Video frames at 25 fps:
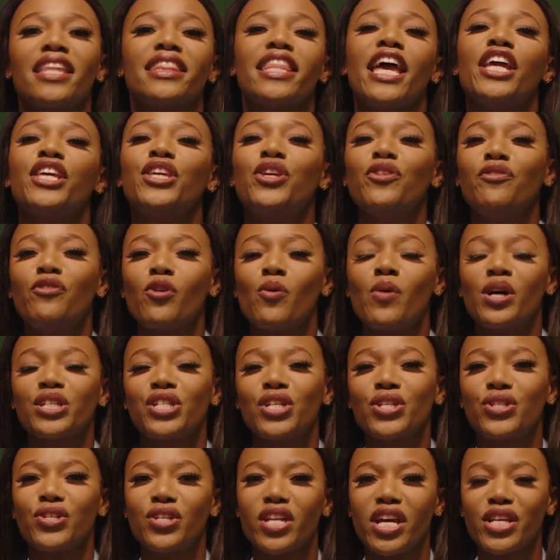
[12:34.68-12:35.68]
Thank you for
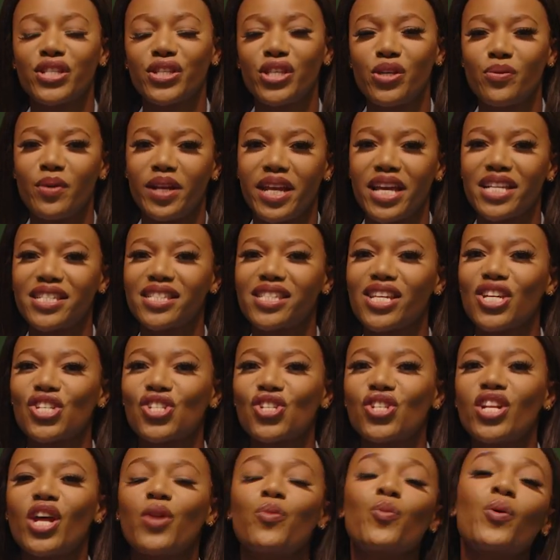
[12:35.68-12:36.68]
watching today's Q&A
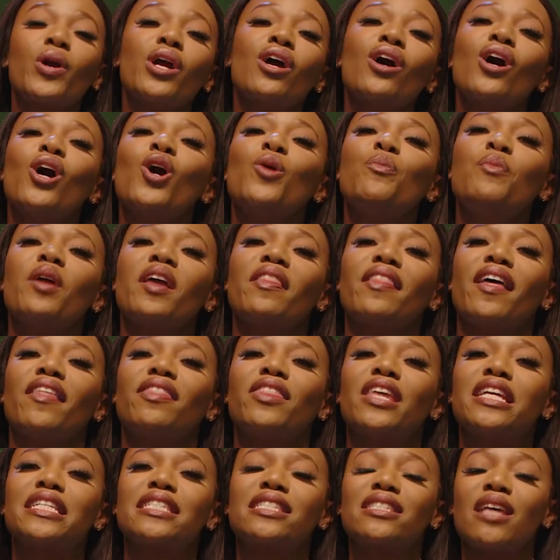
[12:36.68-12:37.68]
session, and we're hoping that
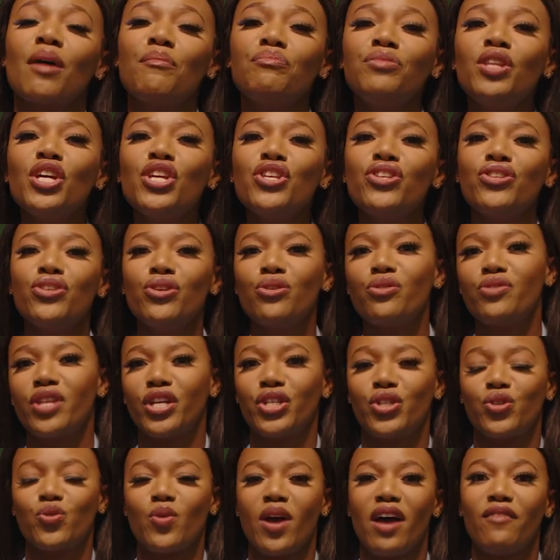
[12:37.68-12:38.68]
there's something new
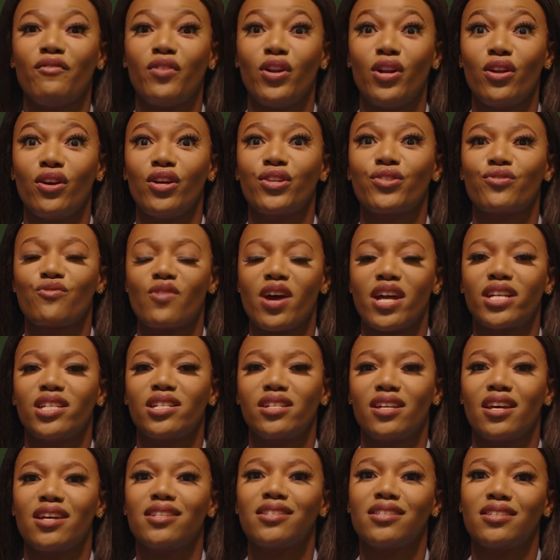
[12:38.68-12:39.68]
that you have learned right
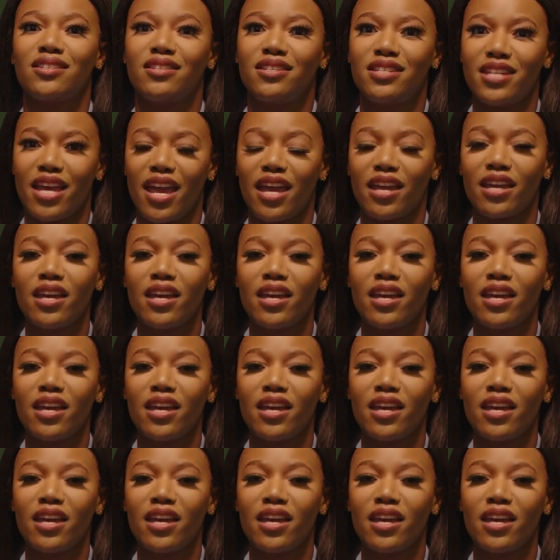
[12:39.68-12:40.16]
here today.